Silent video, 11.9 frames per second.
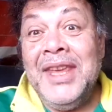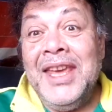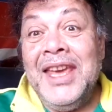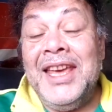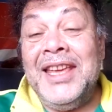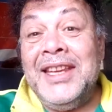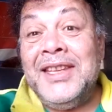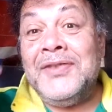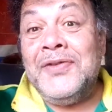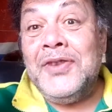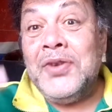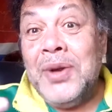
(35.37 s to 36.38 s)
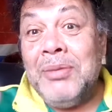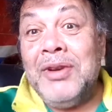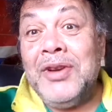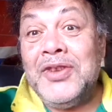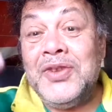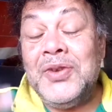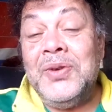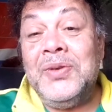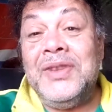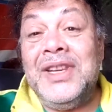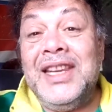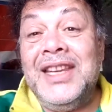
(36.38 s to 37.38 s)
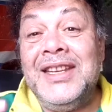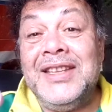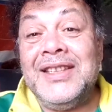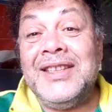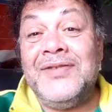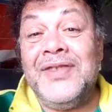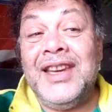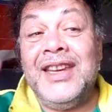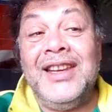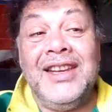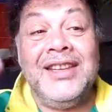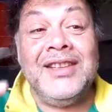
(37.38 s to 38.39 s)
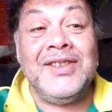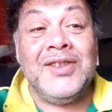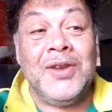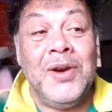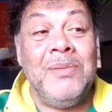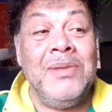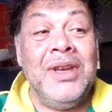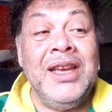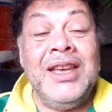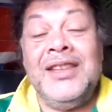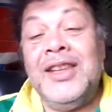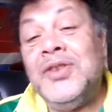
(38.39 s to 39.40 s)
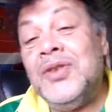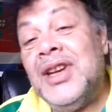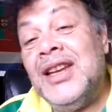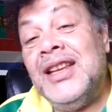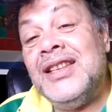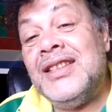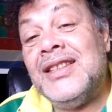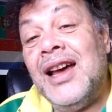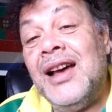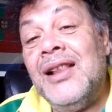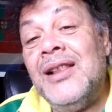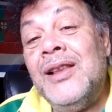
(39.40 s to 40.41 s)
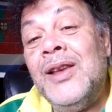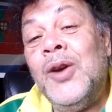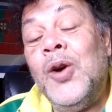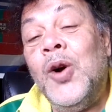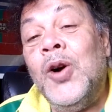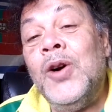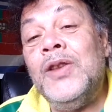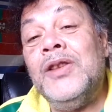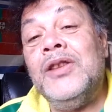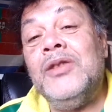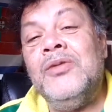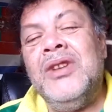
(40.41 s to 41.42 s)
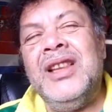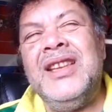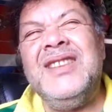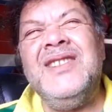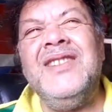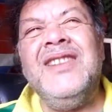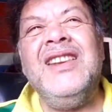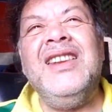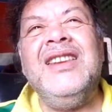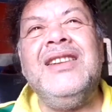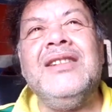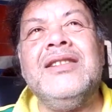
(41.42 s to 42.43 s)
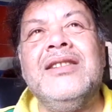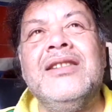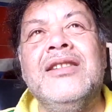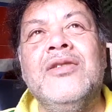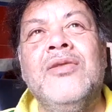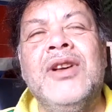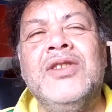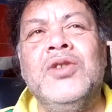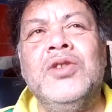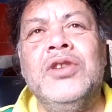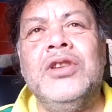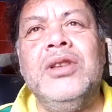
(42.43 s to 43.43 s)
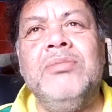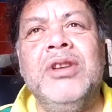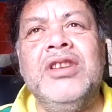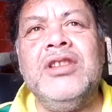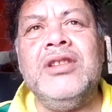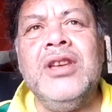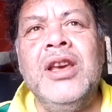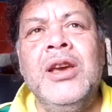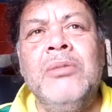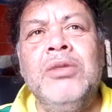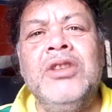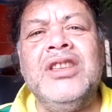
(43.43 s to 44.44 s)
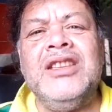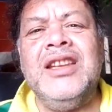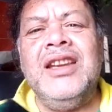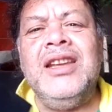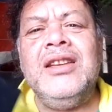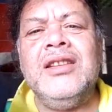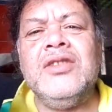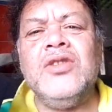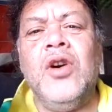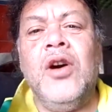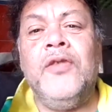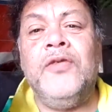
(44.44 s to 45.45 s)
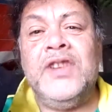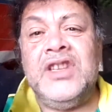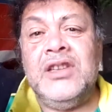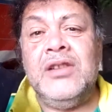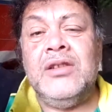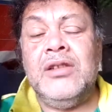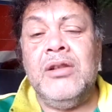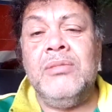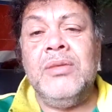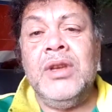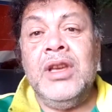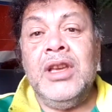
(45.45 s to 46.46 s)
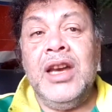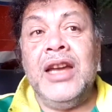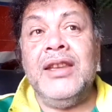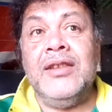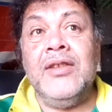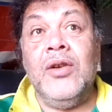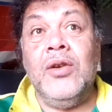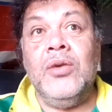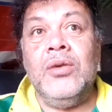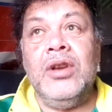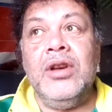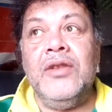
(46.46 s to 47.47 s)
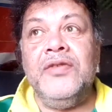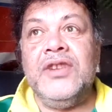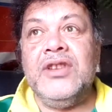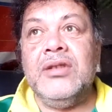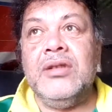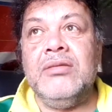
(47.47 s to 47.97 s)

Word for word: And in this video, I'm going to show you the latest, very latest ROM that you can install on, well, it's not the latest uh, Quad security patches, but it's the latest official ROM I think the only official.